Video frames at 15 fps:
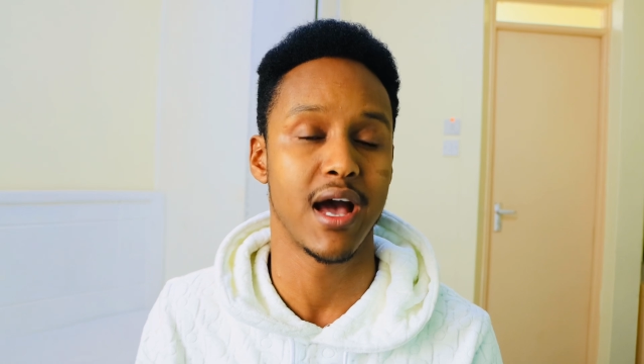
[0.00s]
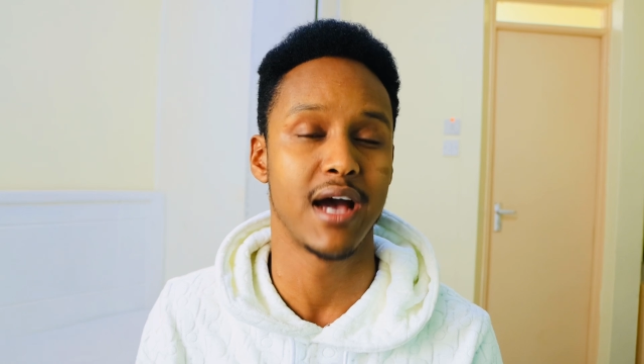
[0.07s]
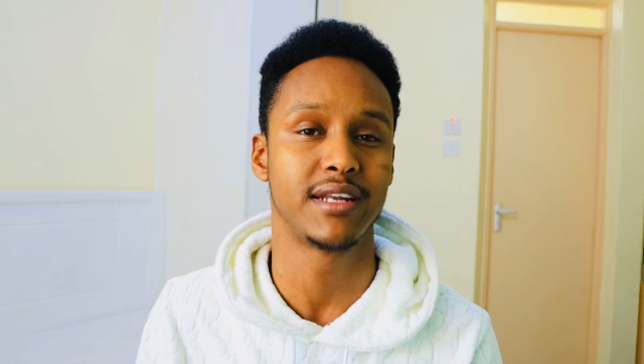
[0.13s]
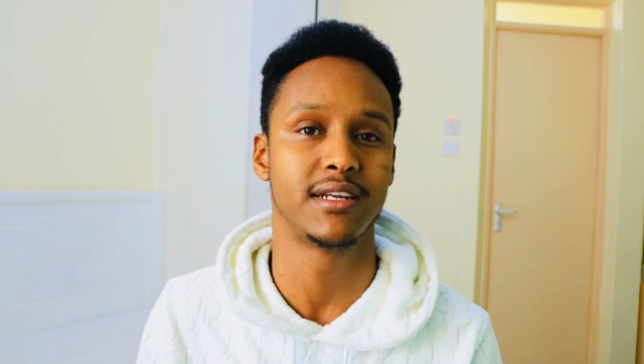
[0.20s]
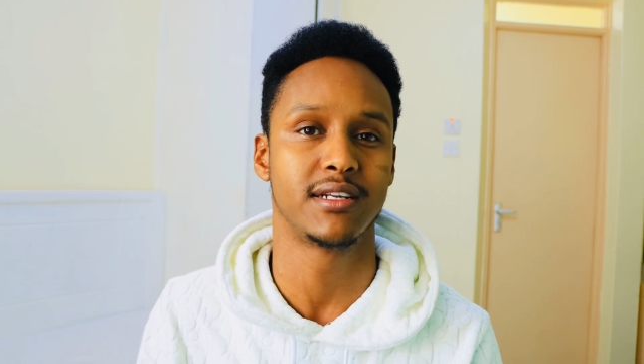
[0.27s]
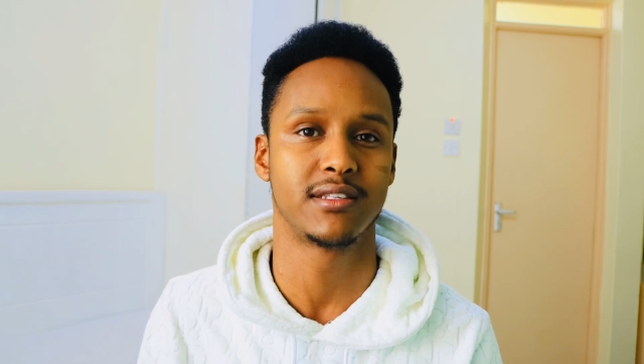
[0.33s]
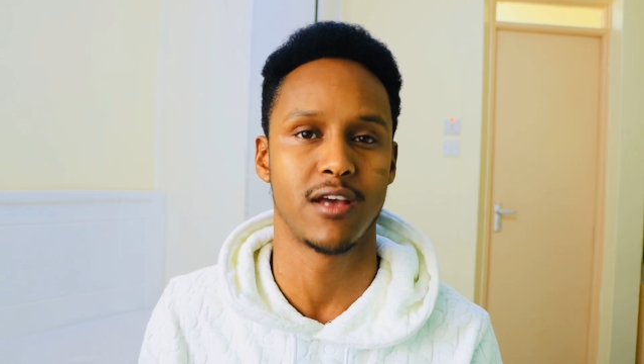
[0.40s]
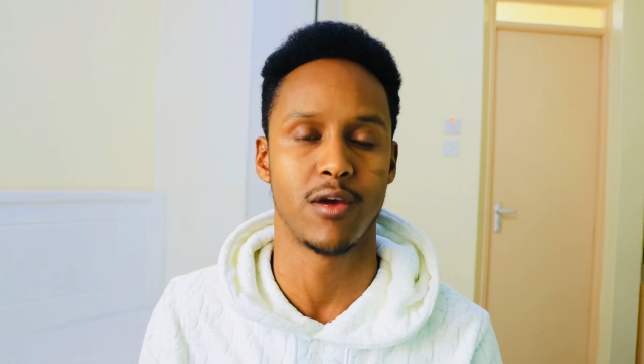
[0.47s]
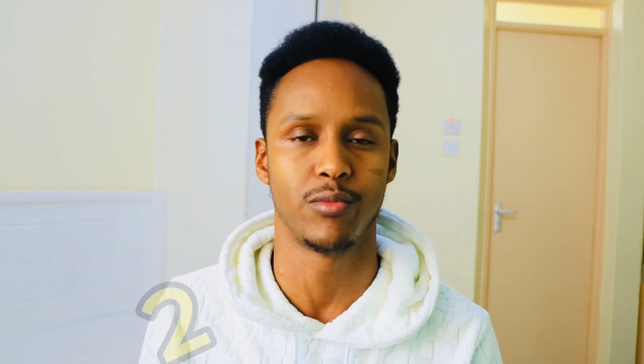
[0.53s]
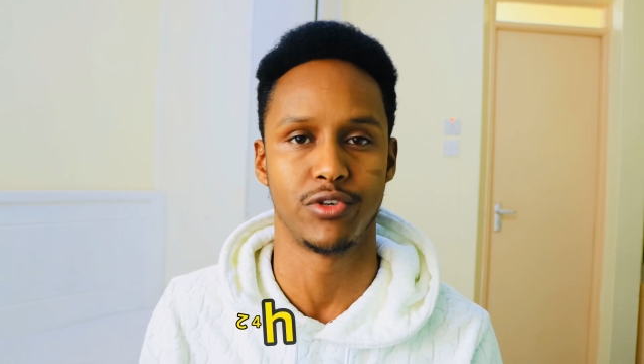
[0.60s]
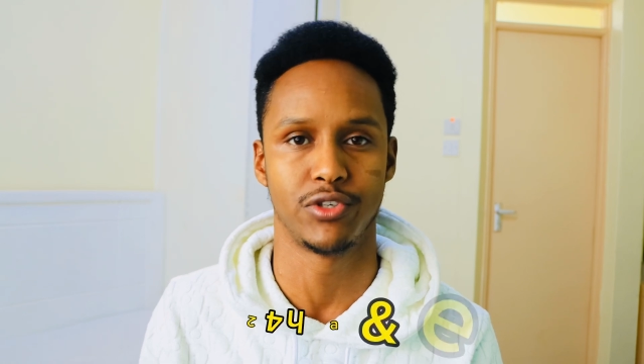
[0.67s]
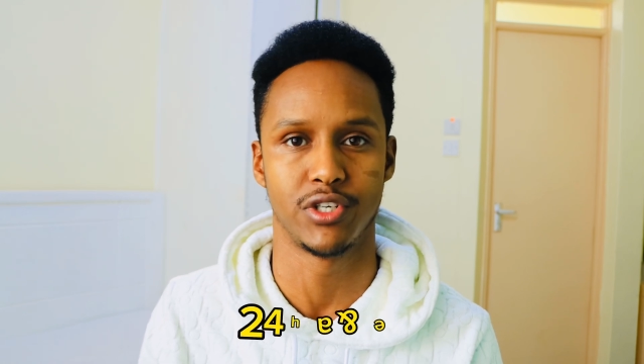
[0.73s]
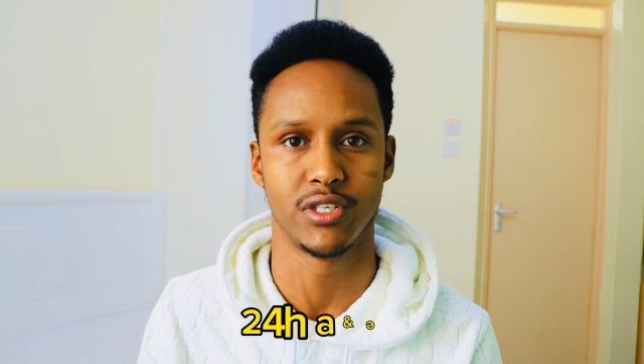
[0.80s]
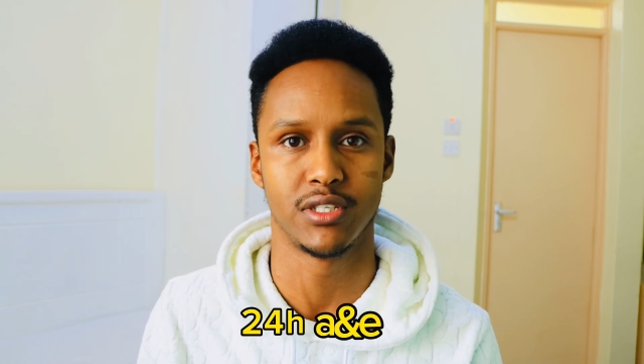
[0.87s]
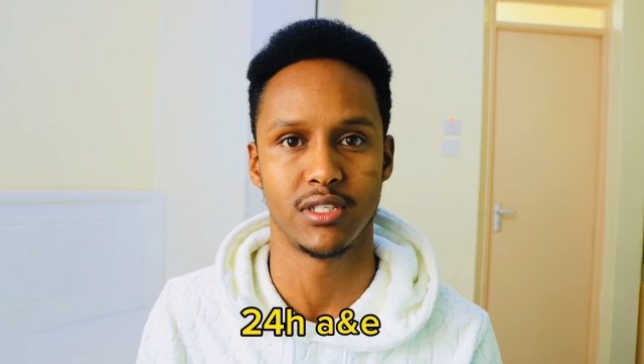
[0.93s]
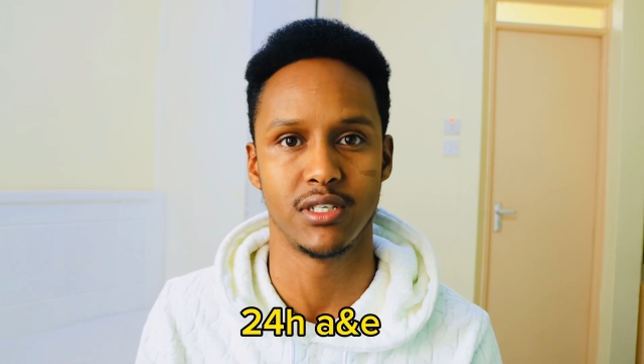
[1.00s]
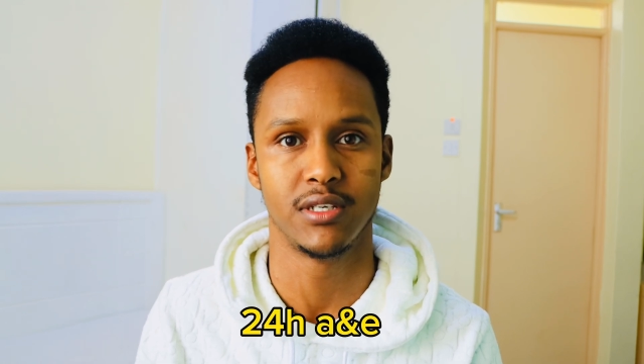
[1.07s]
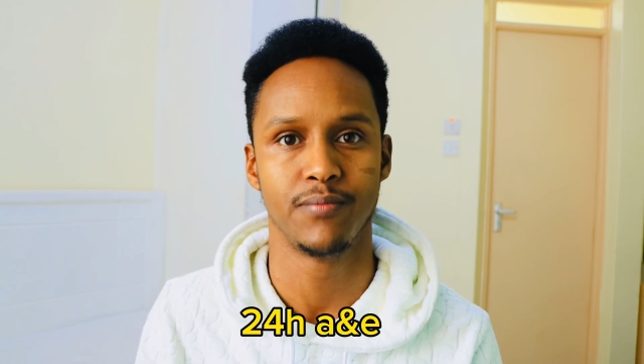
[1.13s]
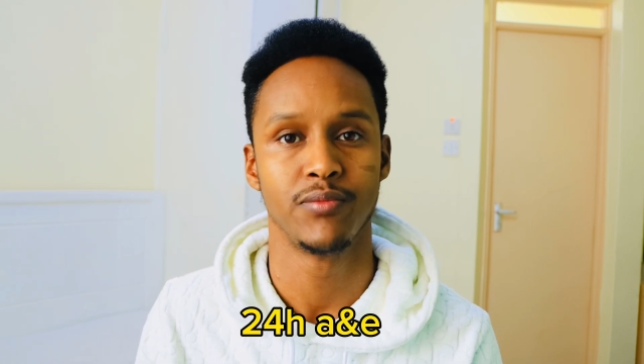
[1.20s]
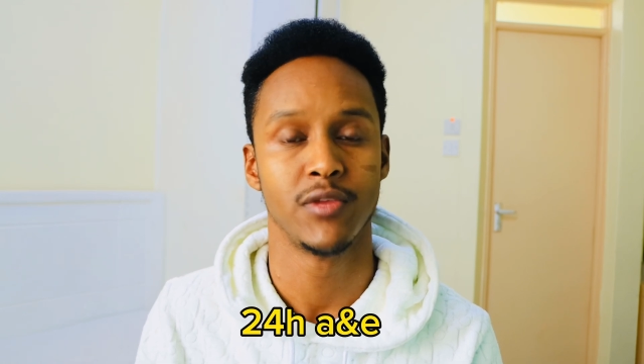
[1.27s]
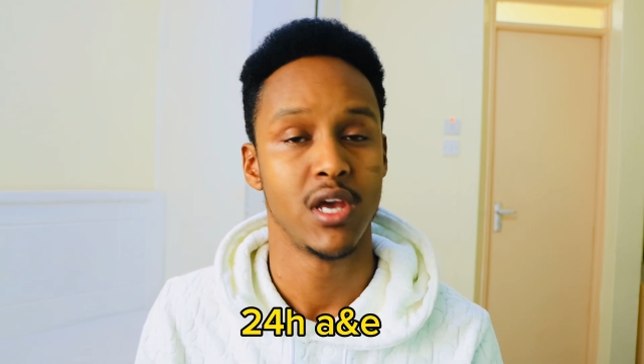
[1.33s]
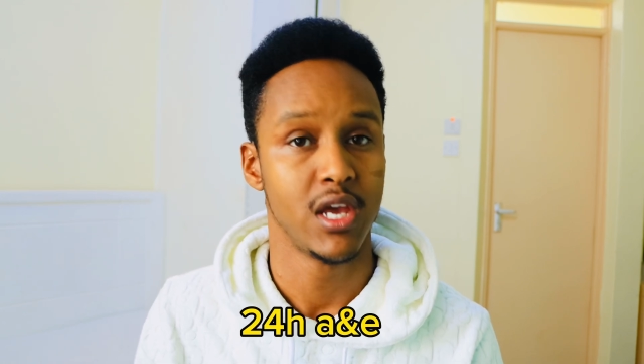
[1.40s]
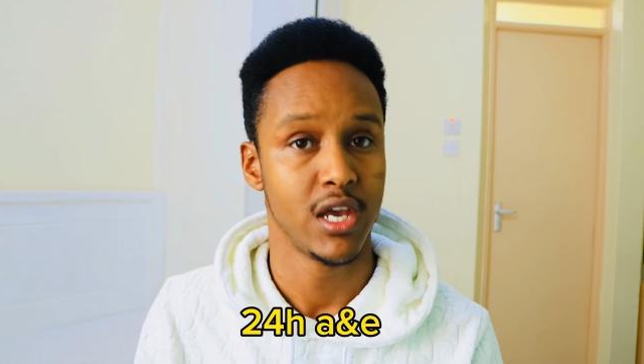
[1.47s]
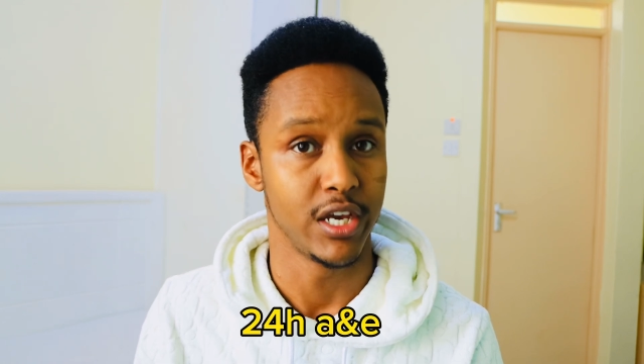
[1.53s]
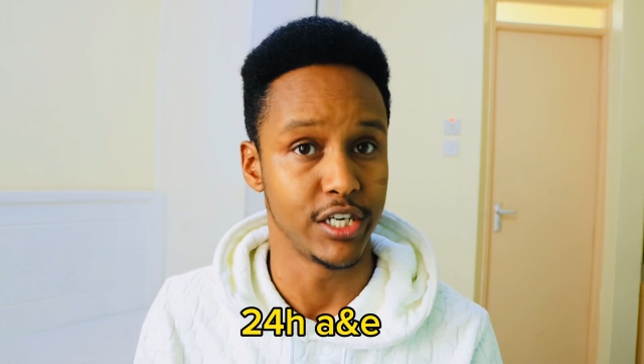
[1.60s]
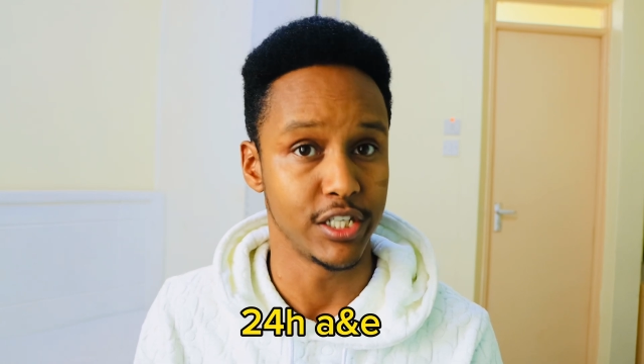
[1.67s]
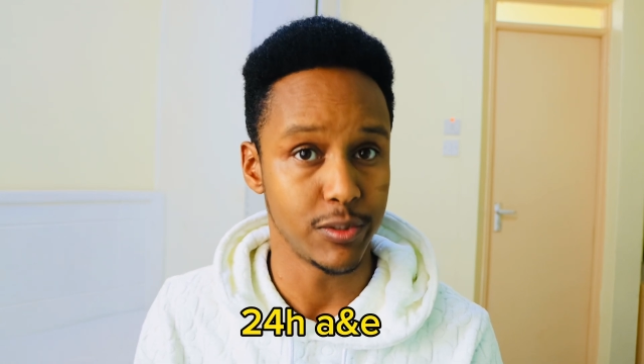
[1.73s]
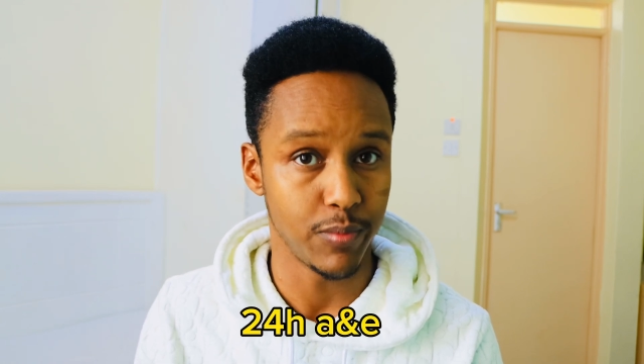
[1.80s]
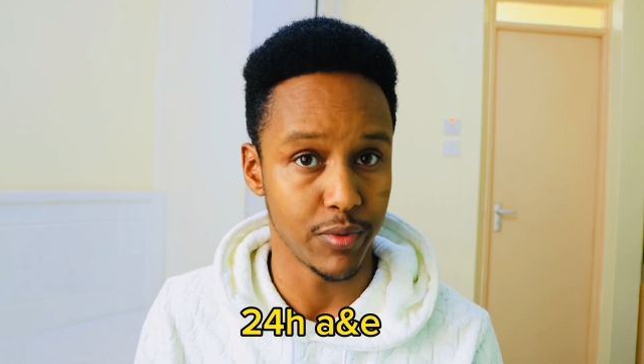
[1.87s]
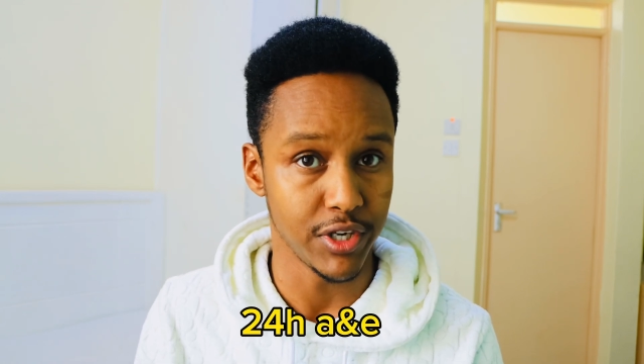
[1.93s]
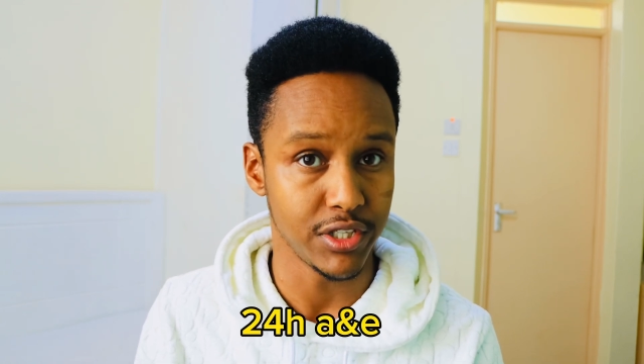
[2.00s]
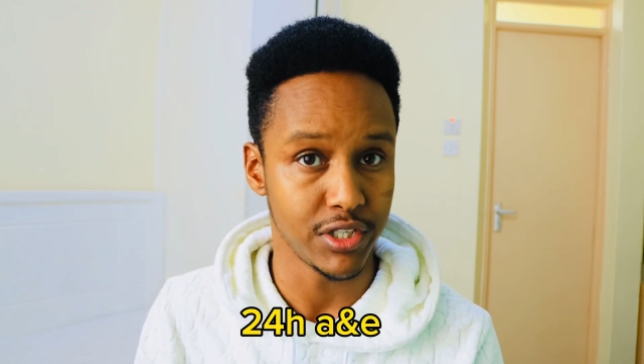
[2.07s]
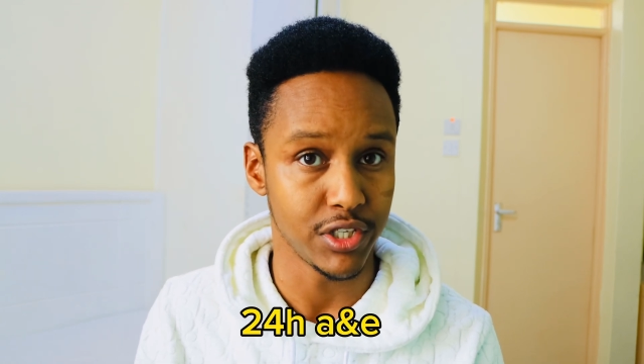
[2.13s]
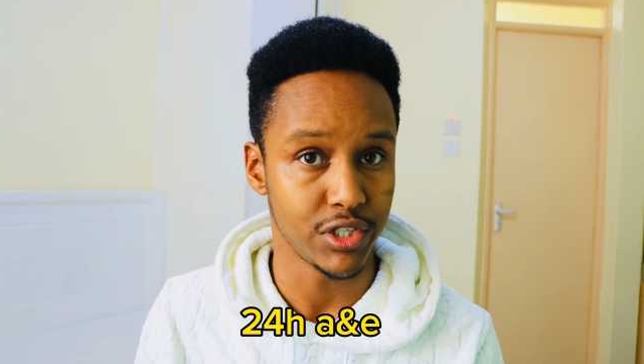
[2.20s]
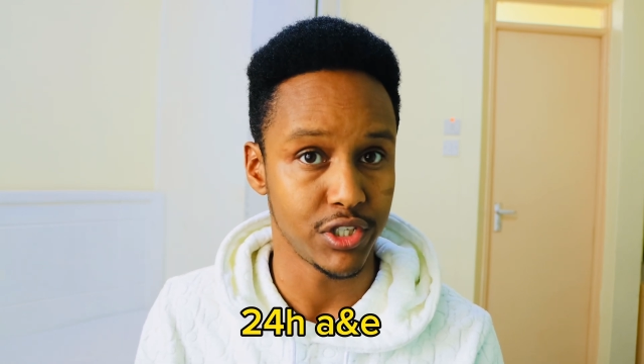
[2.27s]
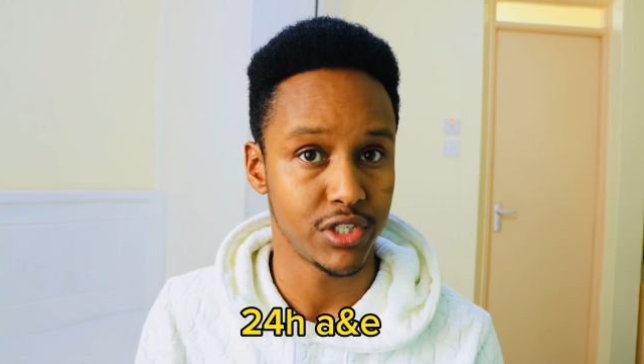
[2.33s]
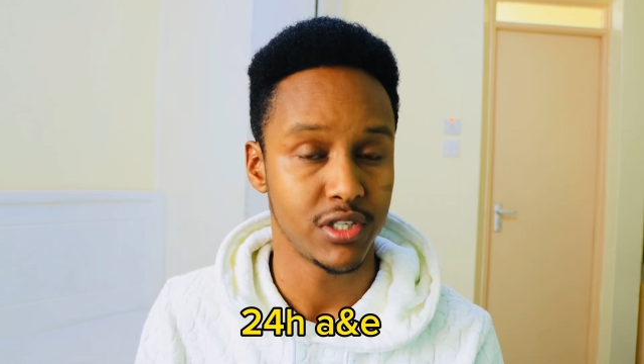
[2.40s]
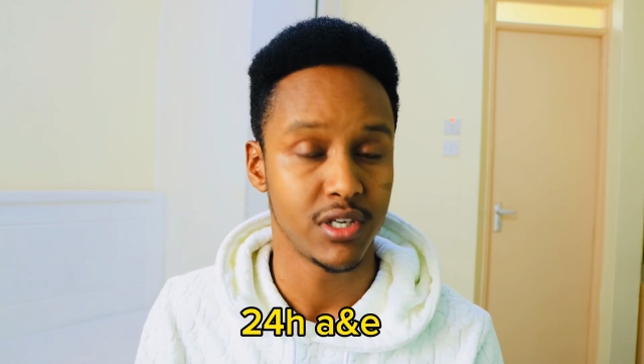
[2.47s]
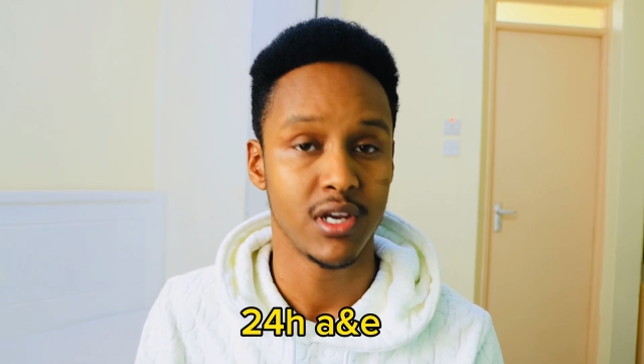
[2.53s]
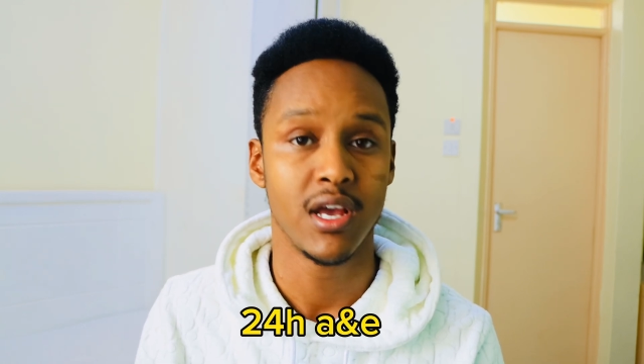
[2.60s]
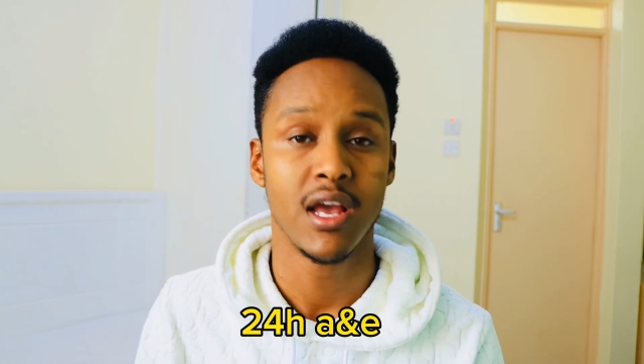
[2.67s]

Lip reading: Adult Emergency. It's British